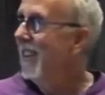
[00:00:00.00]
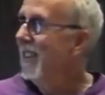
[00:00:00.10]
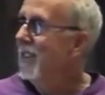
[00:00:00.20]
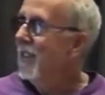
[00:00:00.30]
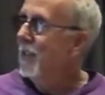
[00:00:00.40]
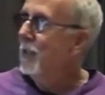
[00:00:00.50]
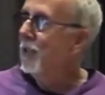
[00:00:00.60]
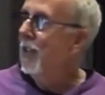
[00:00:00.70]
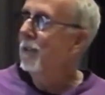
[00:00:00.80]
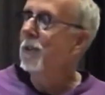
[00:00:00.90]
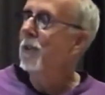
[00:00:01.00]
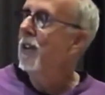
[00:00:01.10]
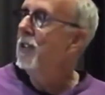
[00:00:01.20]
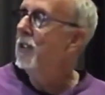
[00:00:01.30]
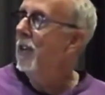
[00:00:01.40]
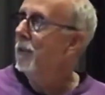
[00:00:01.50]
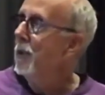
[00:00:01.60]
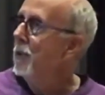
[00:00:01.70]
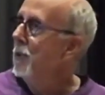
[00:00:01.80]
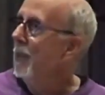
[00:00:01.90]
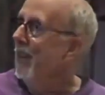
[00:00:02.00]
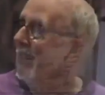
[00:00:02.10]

Yeah, you say granola, I say granula.